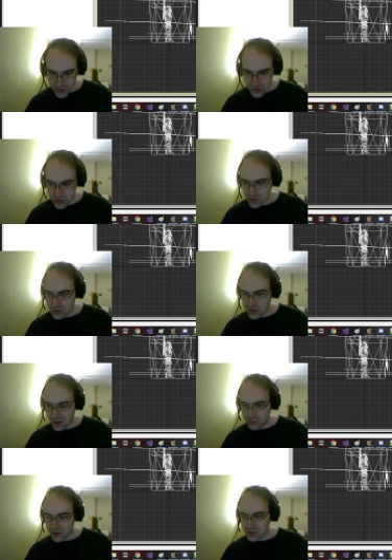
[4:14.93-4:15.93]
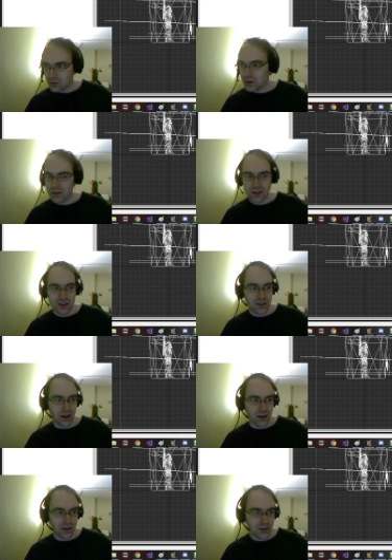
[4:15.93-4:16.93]
use the same visibility
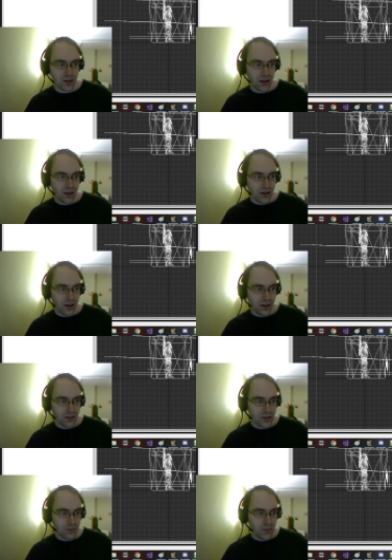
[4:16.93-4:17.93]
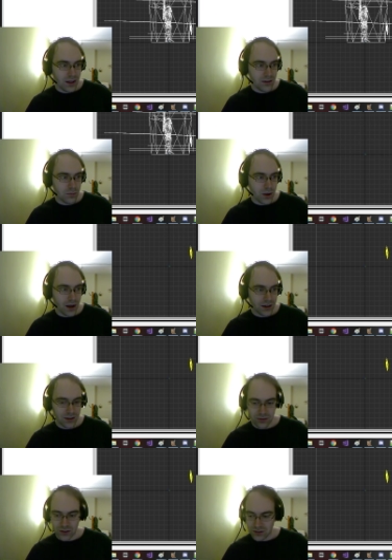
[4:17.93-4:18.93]
settings as the main body
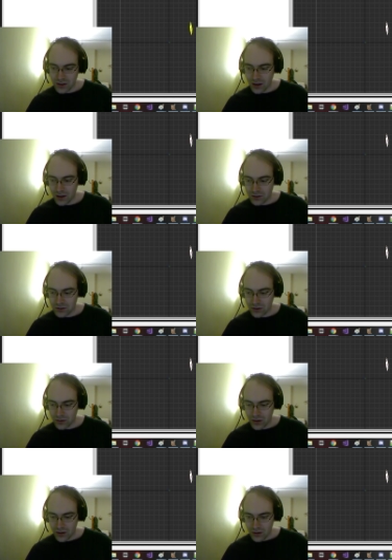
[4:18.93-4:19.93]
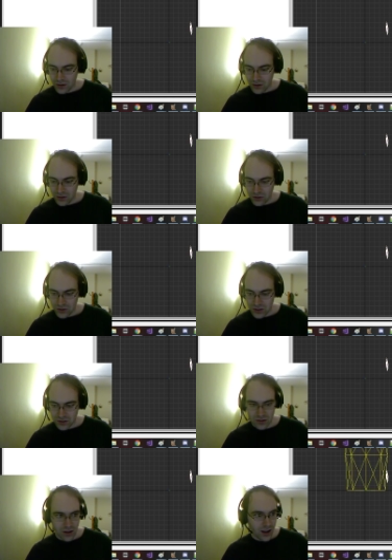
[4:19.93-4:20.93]
of this guy. So there's
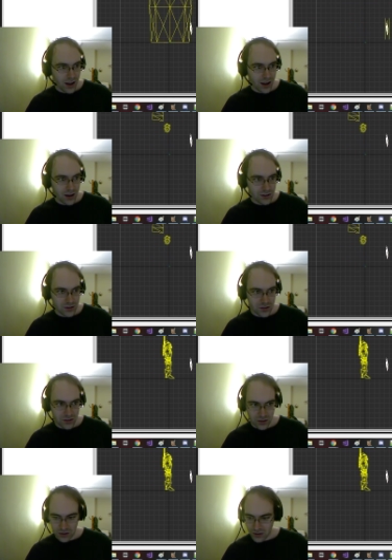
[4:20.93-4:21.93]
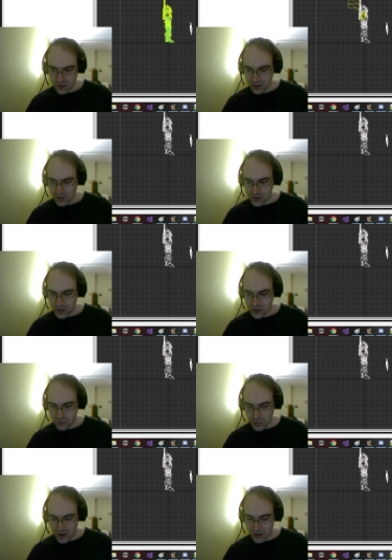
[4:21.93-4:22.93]
his axe, and there's his
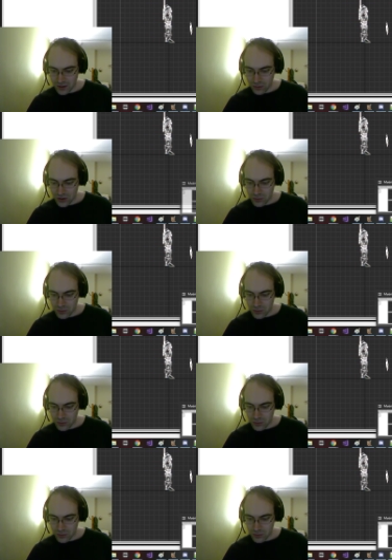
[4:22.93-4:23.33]
body. We could